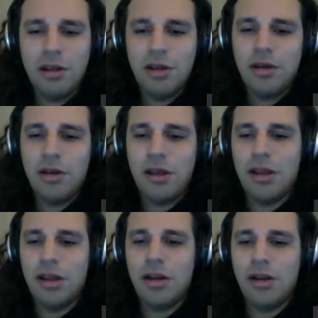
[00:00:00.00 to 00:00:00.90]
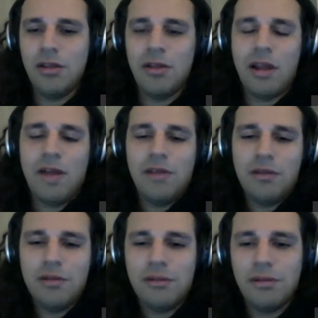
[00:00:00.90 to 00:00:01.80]
and you don't have
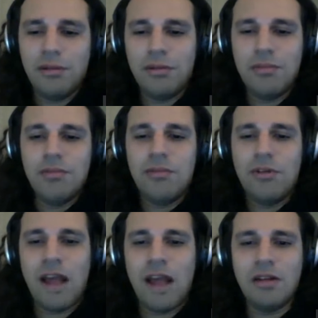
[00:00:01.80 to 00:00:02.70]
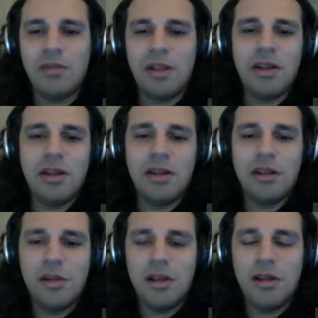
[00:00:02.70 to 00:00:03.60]
to write it, because I
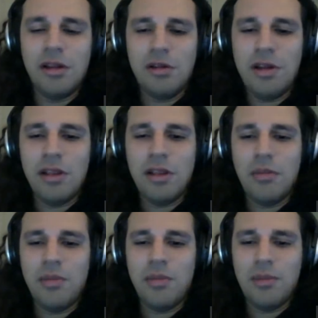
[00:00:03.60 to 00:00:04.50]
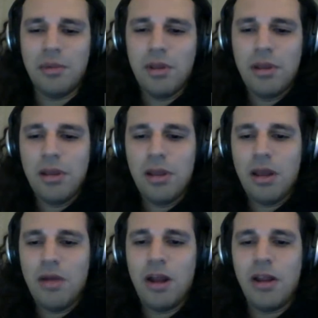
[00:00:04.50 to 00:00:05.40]
mean you end up
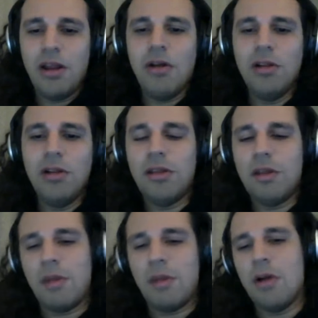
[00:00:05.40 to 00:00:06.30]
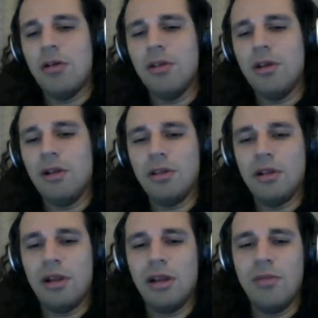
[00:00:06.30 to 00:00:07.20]
writing all the same code all the
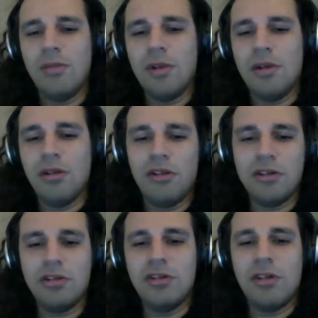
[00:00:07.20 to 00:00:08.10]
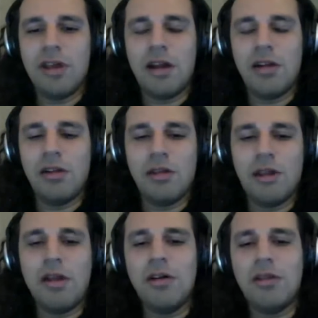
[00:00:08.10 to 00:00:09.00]
time, constructors, mm-hmm. getters, and
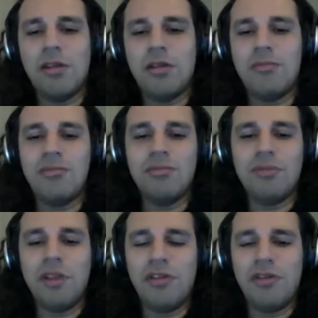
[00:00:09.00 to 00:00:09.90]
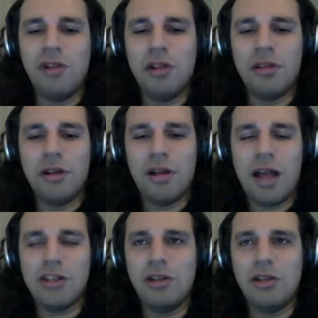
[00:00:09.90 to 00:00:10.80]
setters, and this should also
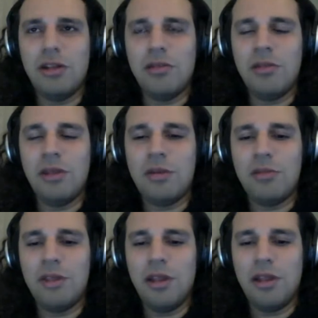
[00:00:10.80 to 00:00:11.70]
actually be something